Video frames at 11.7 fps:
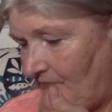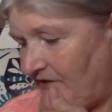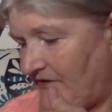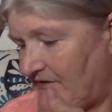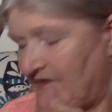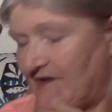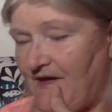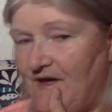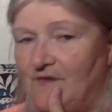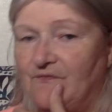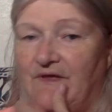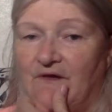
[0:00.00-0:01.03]
kicking a
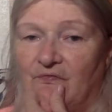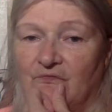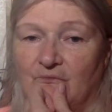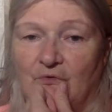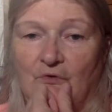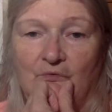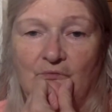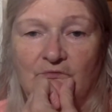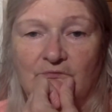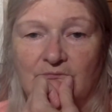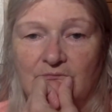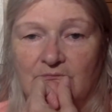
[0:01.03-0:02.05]
can down the road
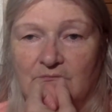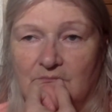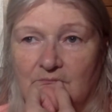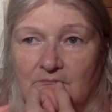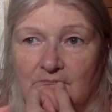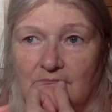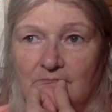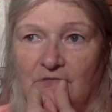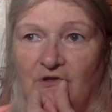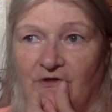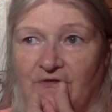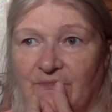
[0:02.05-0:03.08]

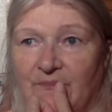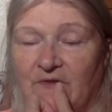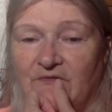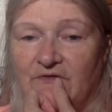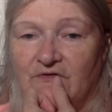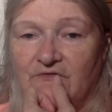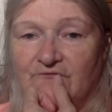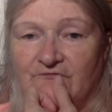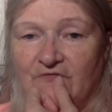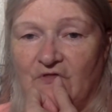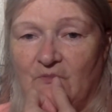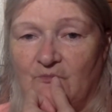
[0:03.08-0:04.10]
and expecting it to
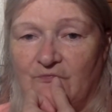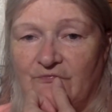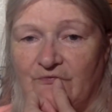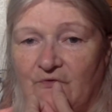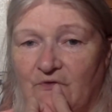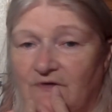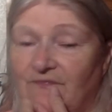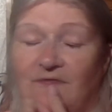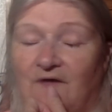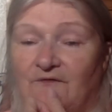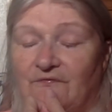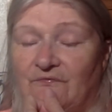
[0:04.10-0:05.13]
fill up with soda.
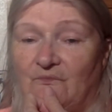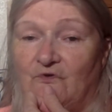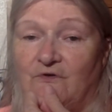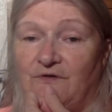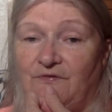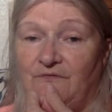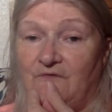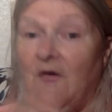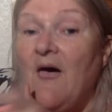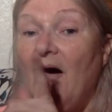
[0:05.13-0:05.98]
That doesn't work either.